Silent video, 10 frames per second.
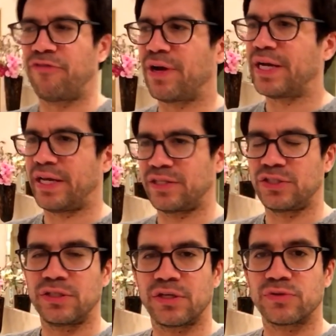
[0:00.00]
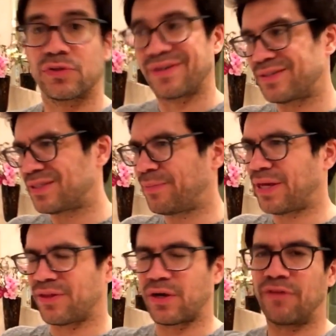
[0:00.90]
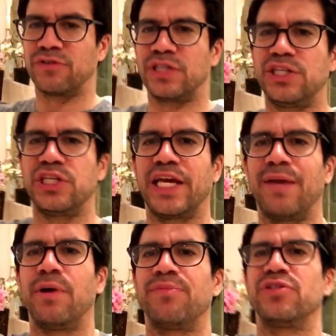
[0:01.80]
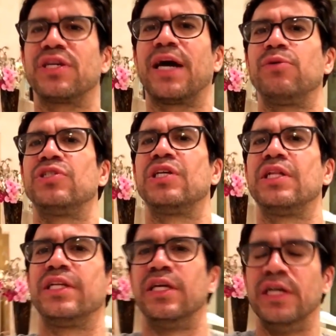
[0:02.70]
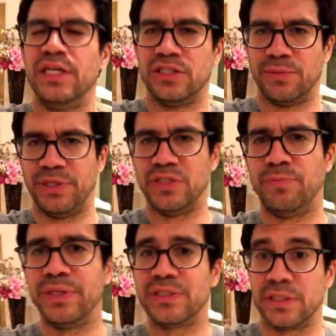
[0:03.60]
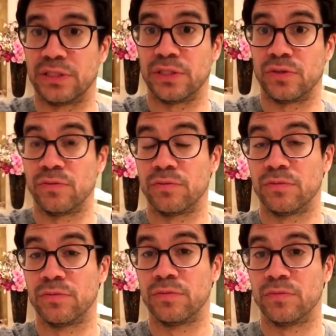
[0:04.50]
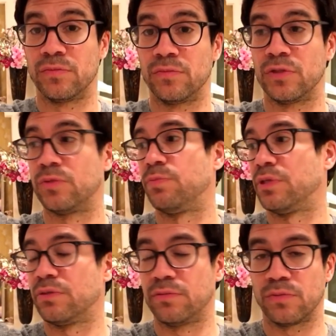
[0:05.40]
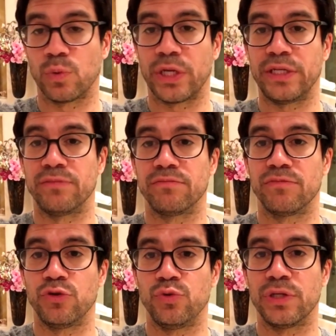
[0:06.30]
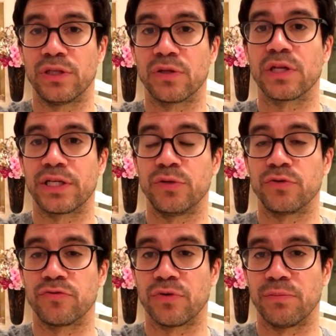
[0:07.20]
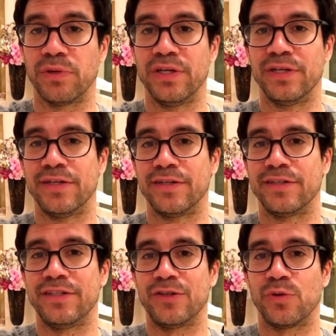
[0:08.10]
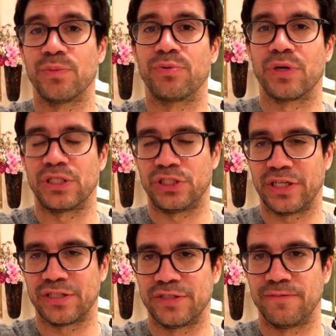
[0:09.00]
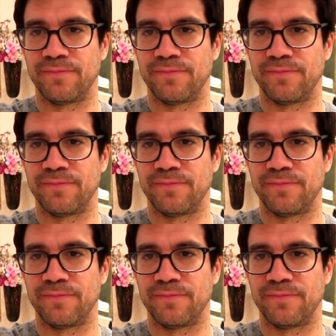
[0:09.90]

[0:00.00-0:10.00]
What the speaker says: finance, you know. So somehow the conversation came up. This guy was selling some of his businesses. This big white dude that looked like he was from, you know, the projects.